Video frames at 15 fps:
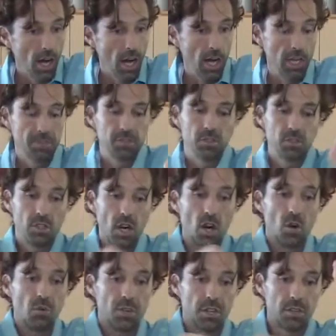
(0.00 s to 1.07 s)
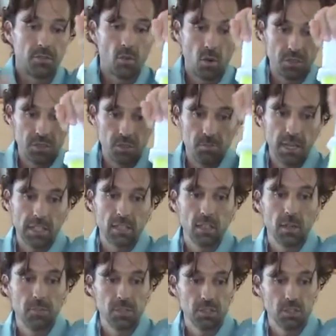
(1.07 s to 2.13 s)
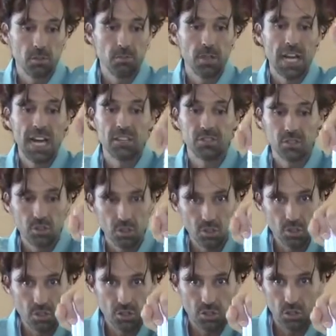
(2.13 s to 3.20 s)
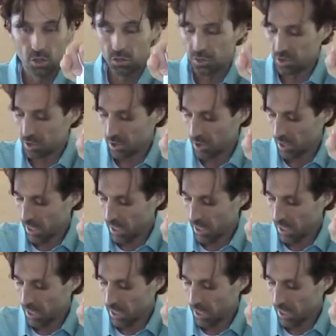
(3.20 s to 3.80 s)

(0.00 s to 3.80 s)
If you don't, then of course you make the lemon ginger blast, you do the juice,